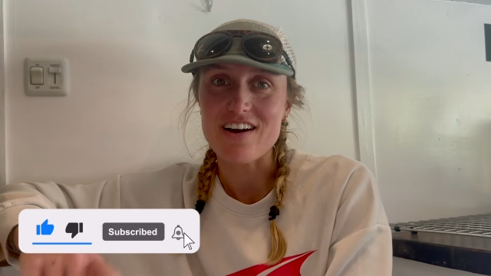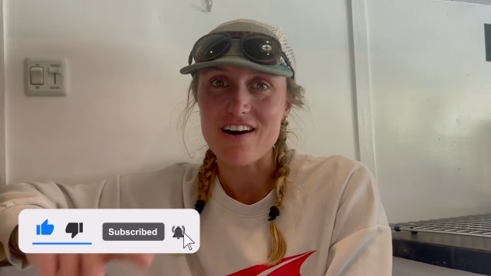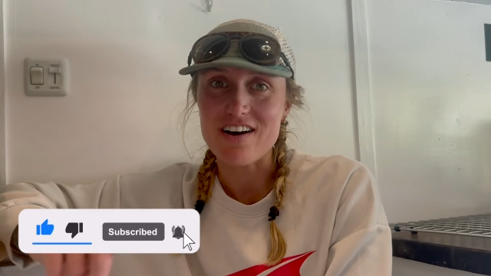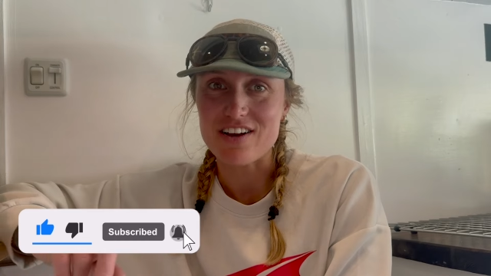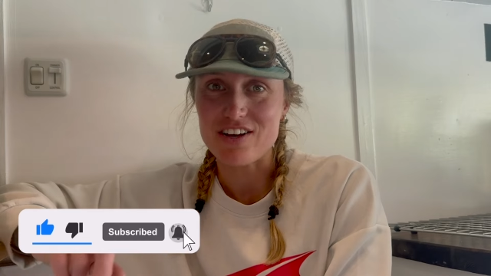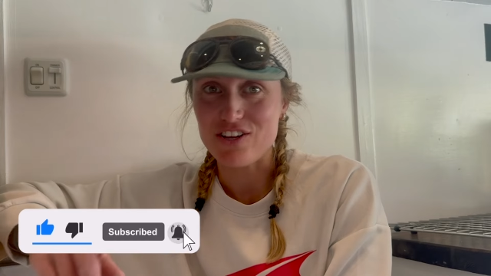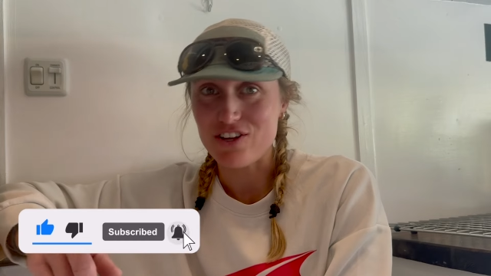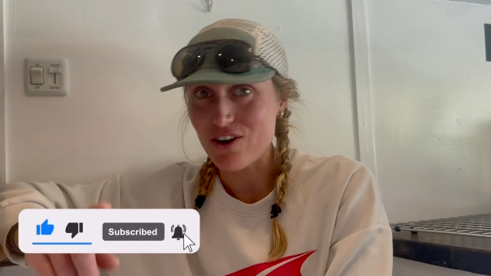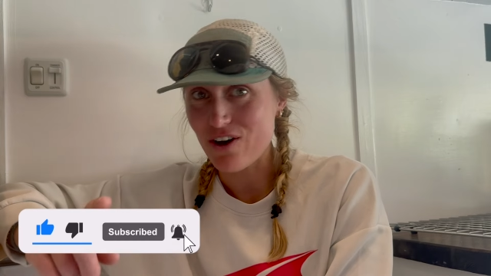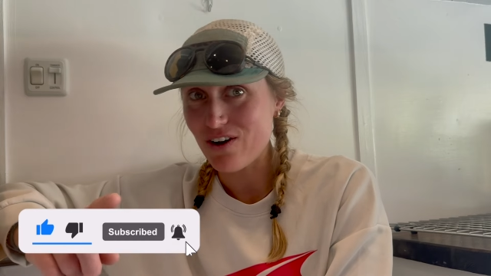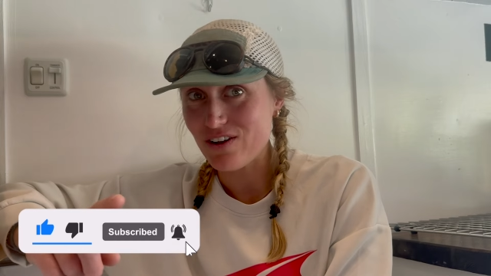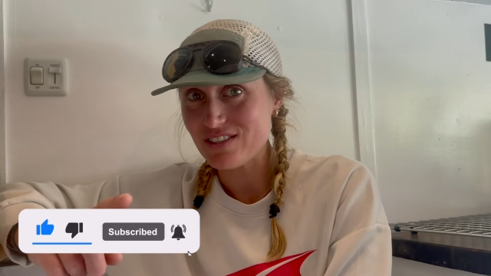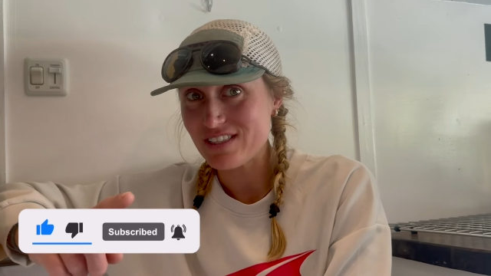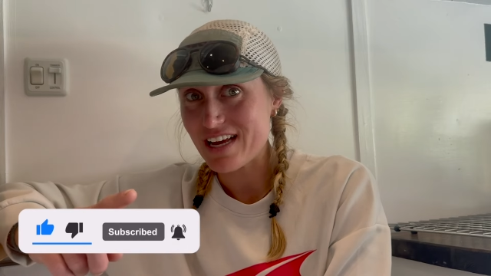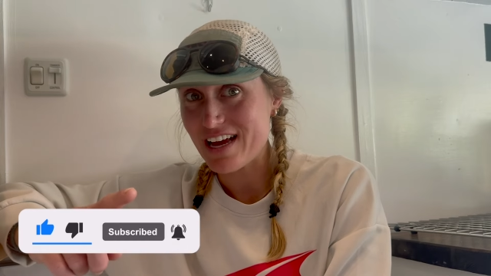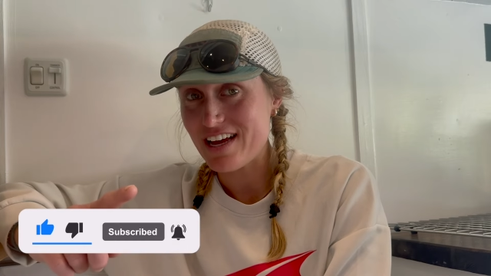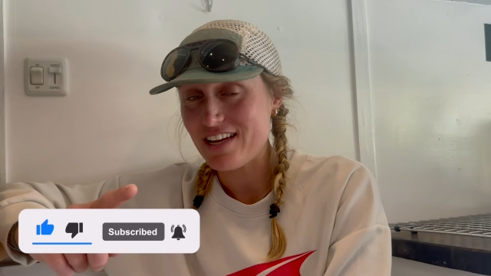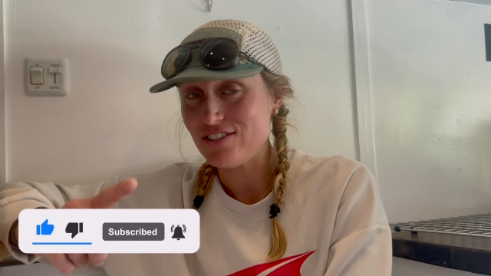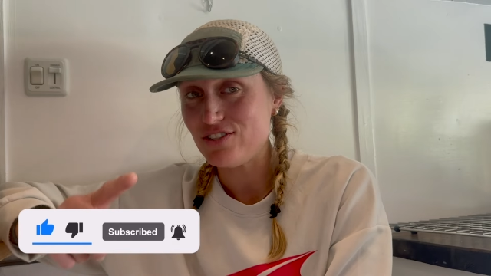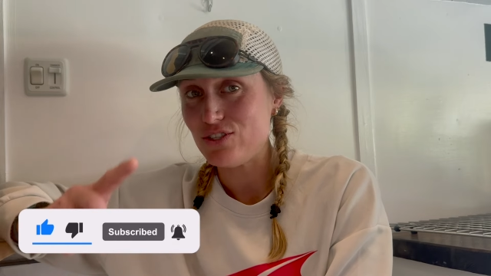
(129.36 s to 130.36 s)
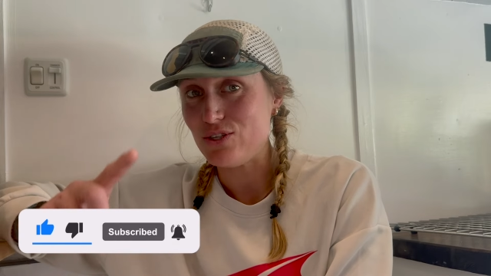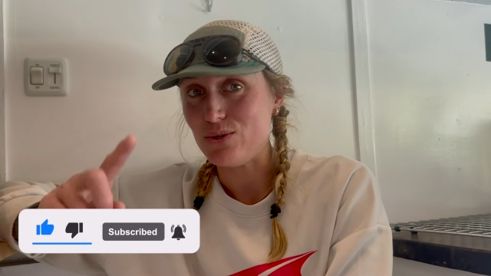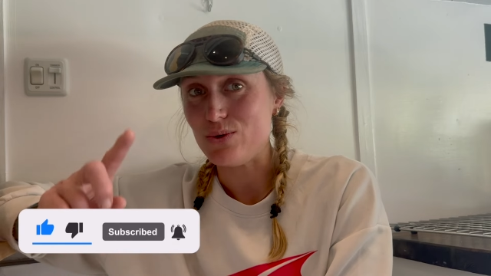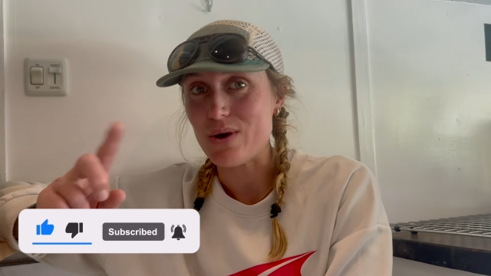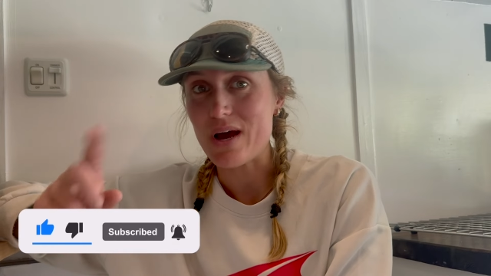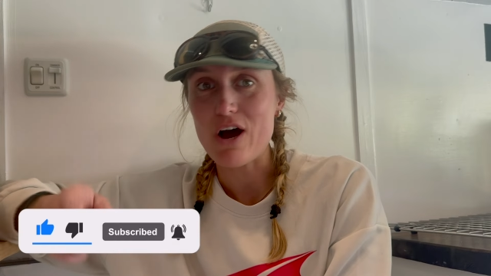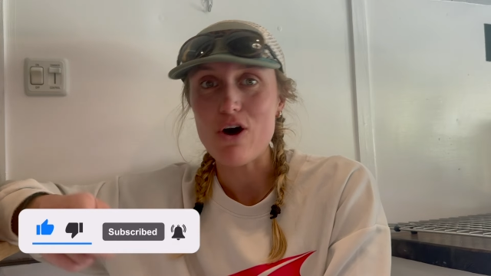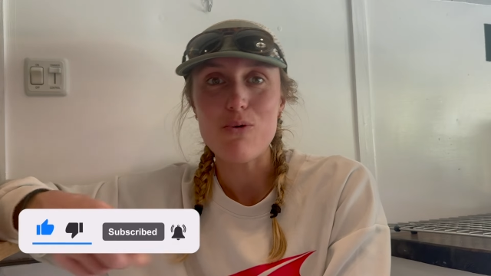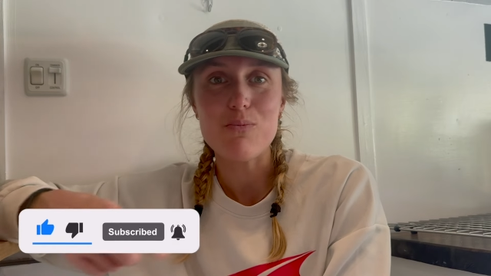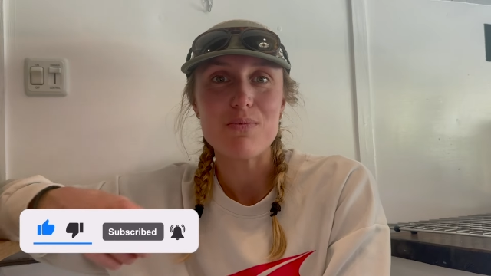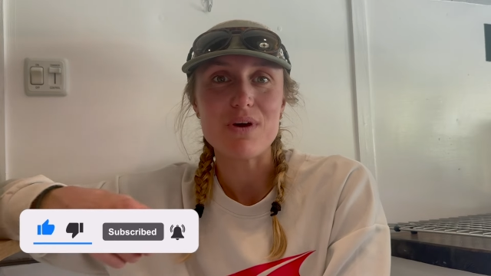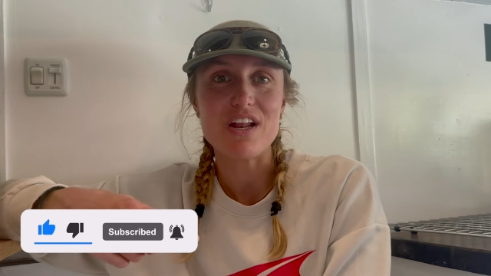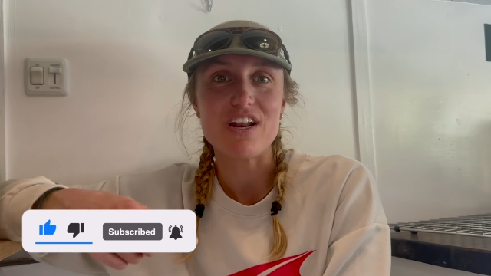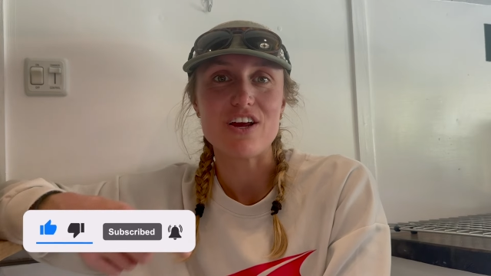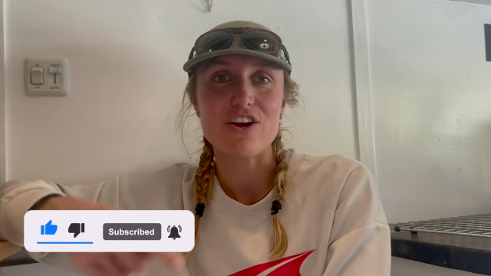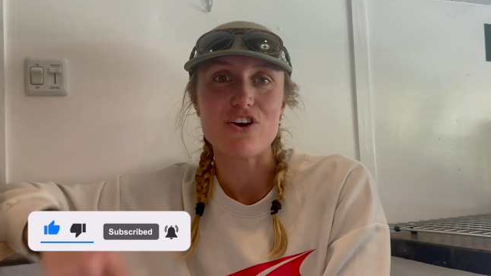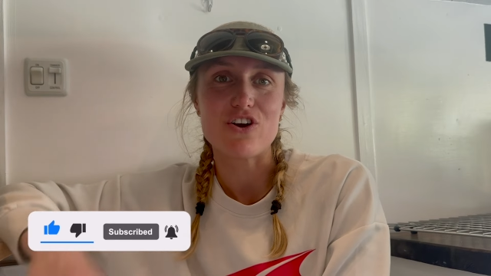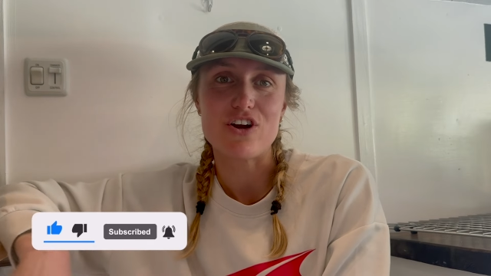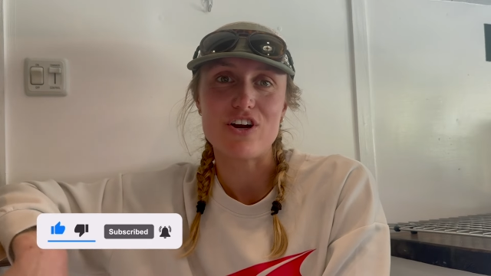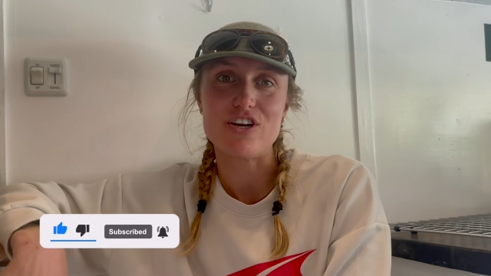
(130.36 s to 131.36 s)
on y'all's end to help and
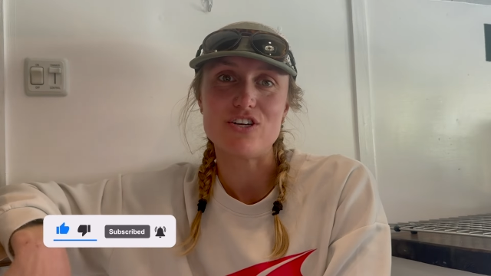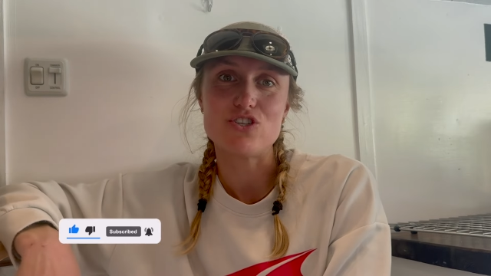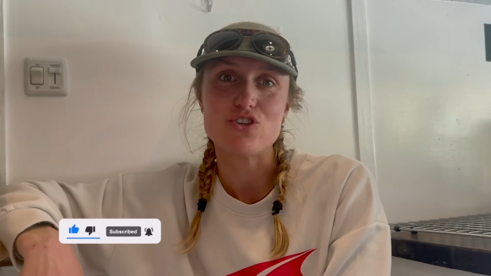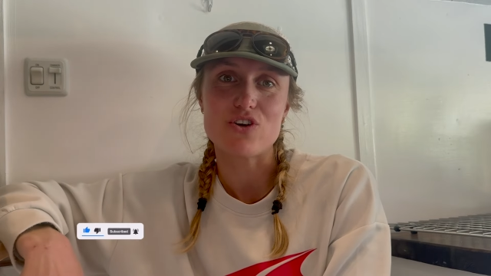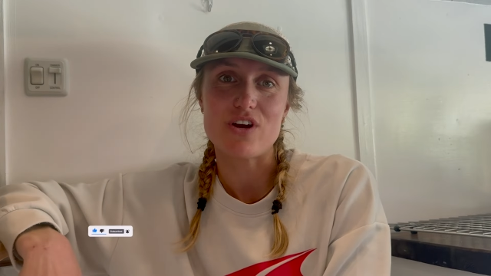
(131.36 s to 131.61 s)
encourage